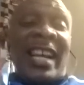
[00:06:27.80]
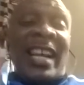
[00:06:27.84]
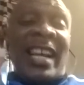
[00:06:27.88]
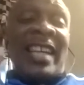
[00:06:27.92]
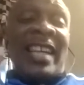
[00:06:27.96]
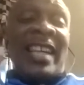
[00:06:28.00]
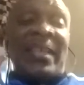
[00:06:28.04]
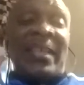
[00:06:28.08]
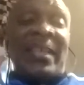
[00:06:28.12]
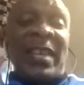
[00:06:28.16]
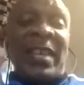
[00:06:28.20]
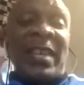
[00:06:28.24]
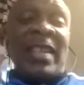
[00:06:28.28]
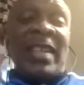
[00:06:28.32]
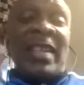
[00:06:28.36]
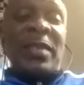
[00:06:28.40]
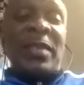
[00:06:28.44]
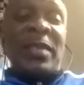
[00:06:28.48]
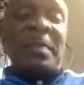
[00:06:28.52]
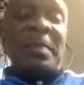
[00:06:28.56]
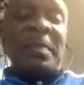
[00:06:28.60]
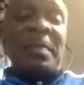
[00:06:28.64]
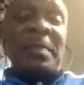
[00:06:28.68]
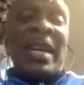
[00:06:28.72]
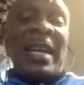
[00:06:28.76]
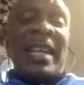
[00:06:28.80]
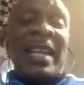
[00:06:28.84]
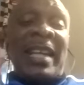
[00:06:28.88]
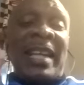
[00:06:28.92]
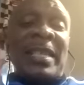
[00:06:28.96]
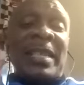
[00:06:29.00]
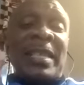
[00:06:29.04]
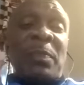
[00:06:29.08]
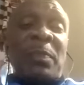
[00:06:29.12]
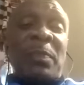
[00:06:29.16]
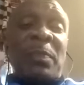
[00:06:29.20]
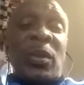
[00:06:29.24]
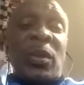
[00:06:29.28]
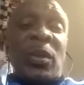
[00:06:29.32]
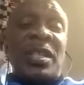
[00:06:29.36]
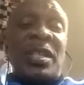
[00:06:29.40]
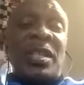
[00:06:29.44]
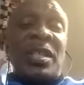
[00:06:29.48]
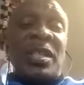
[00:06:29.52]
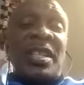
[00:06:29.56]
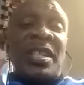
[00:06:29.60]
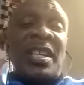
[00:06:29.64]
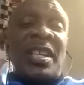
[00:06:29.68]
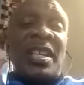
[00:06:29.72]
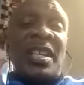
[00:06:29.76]
even get to play any sports.
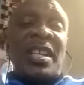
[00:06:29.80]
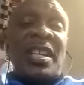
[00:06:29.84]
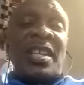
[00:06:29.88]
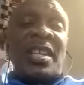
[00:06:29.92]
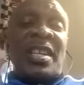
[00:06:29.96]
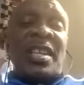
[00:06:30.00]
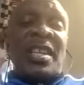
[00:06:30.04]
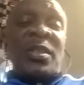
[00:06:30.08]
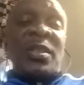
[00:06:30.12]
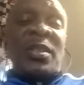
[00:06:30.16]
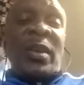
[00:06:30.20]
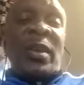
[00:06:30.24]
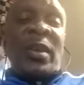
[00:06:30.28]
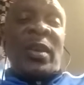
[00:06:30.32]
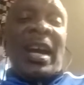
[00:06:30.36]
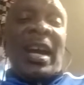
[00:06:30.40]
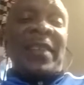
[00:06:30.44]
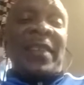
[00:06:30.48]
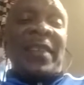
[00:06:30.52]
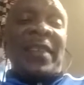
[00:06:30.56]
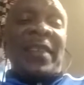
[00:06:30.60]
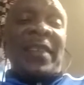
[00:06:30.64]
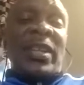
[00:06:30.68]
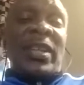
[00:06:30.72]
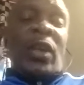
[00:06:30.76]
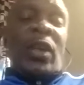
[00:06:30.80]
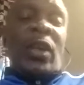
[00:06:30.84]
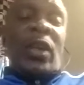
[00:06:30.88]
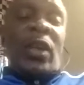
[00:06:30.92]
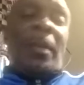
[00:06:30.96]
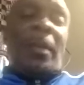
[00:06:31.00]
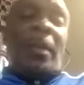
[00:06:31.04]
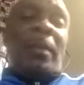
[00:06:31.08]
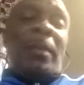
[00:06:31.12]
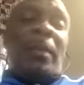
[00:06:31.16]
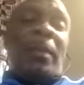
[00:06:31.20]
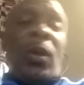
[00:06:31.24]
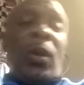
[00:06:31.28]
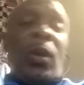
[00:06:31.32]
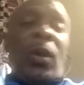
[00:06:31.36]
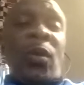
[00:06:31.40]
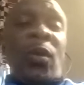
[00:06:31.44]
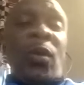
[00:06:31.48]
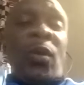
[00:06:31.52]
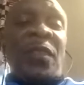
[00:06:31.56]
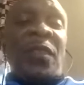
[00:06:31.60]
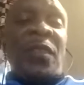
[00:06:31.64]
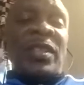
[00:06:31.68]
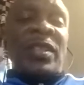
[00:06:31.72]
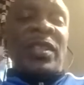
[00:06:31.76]
So you have a double blow for
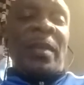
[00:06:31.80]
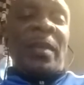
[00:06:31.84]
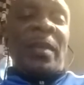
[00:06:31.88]
some of